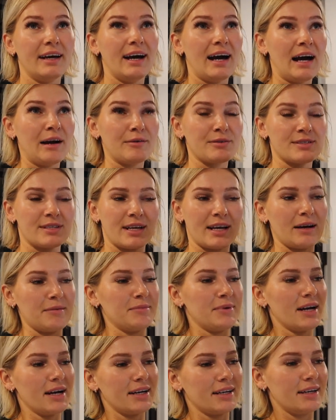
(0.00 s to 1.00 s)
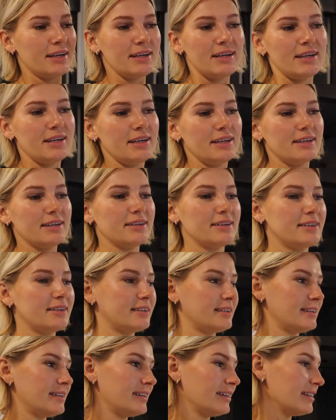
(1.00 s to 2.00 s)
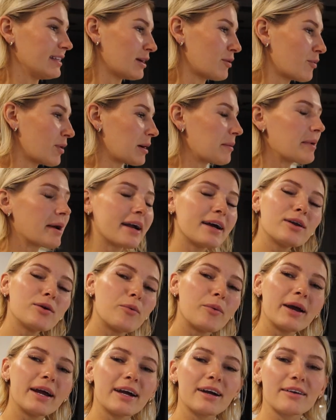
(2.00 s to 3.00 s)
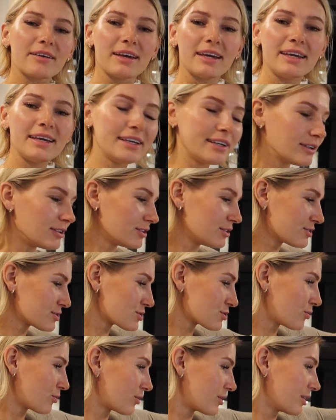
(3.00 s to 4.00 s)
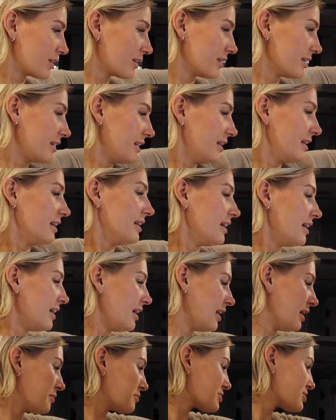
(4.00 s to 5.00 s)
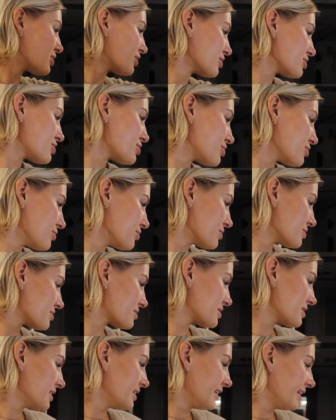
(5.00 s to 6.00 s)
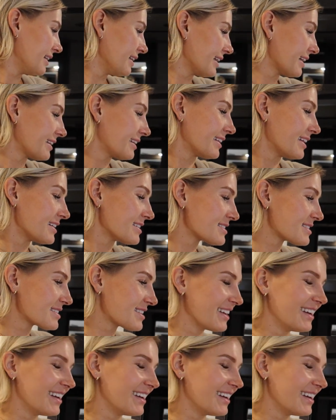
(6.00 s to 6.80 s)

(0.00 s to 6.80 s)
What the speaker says: I was like, I'm not going to need, like, where am I going to wear the heels or certain shoes like this?